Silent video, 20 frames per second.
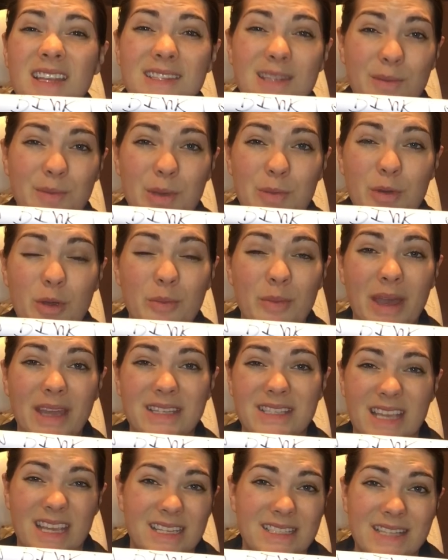Some people it
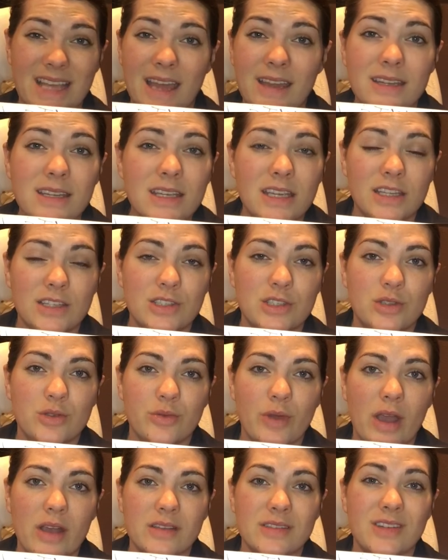might take 10 to get 2
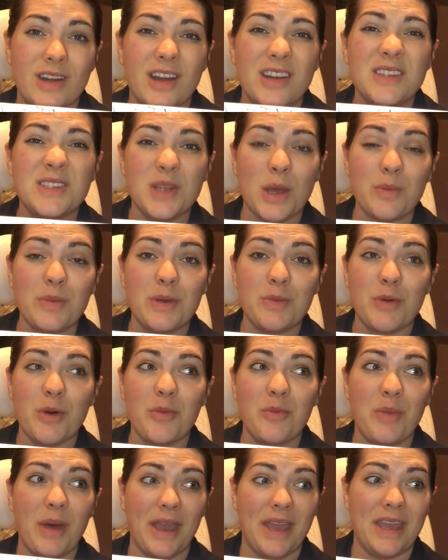rock stars. Some
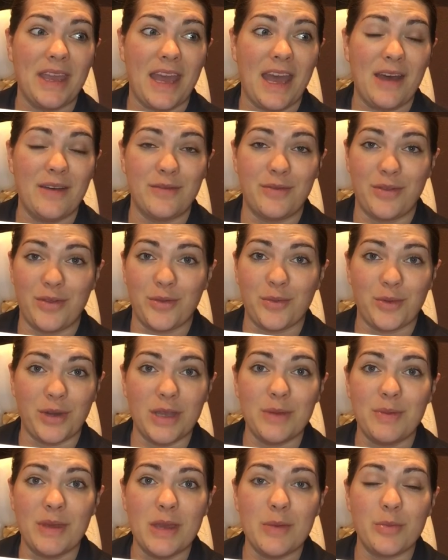people might have
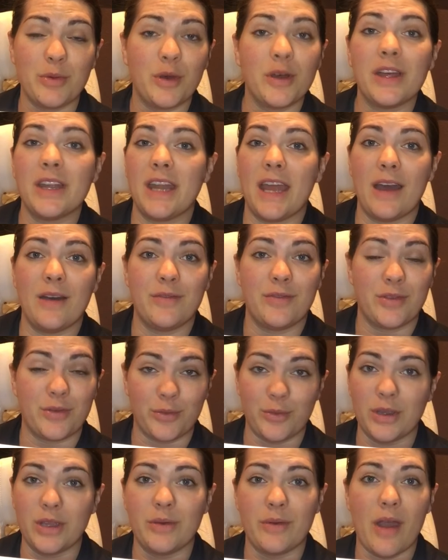3 people and have
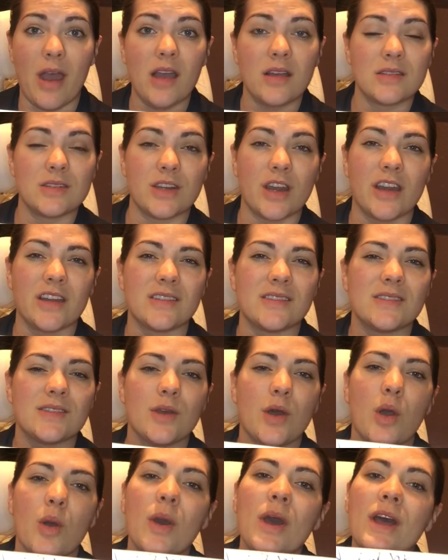3 rock stars.
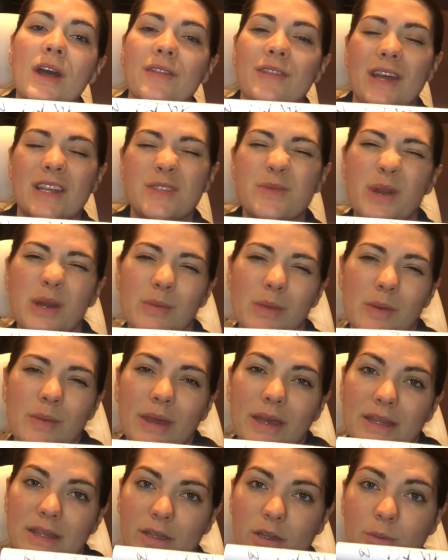So that's what I mean
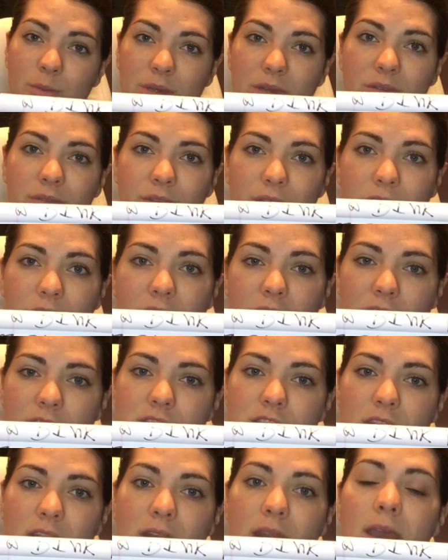by a little bit of
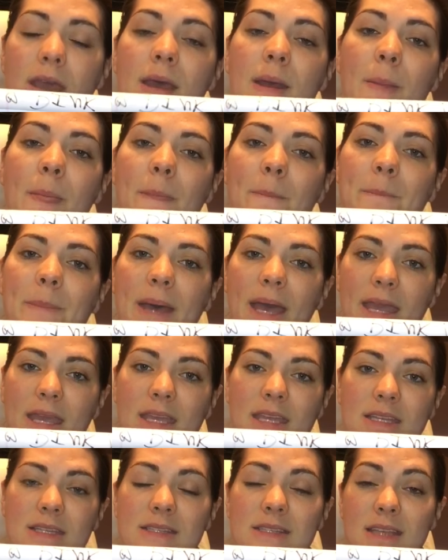variation.
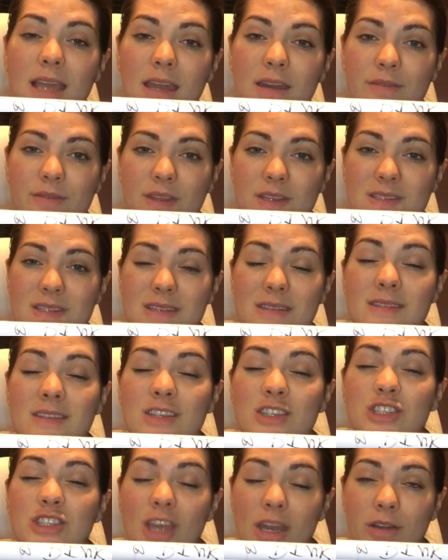But inside of this is
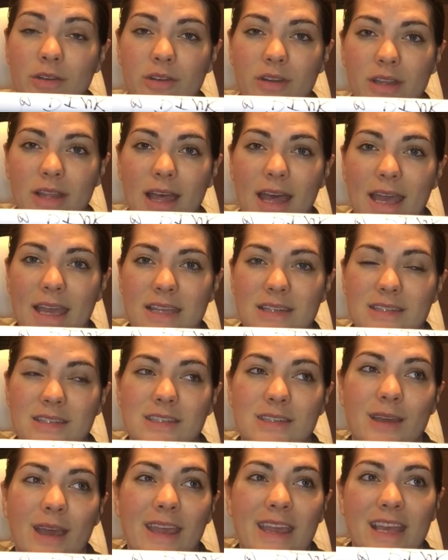a
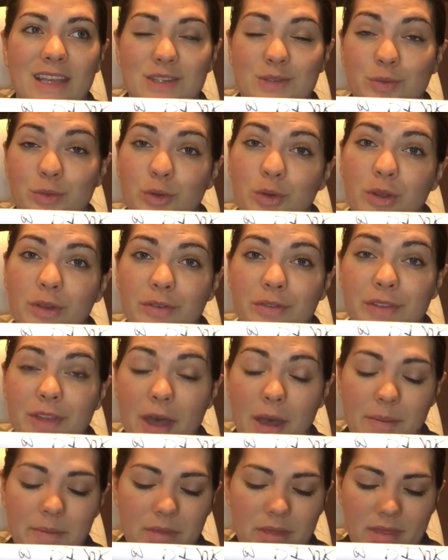generalized, I guess, rule of
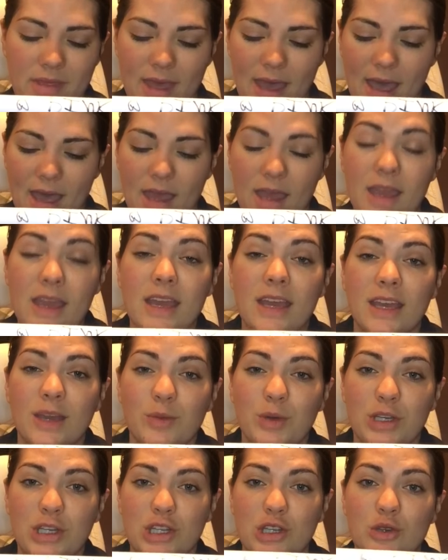thumb that
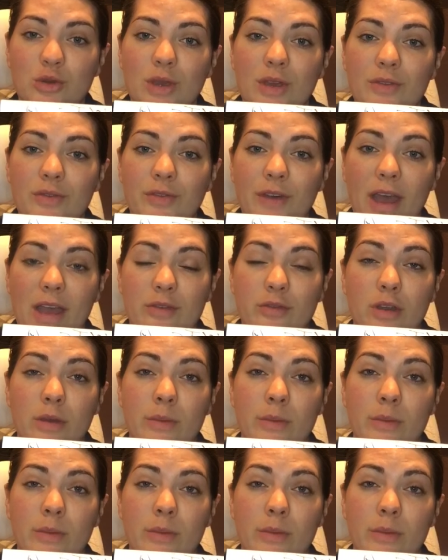when you get 5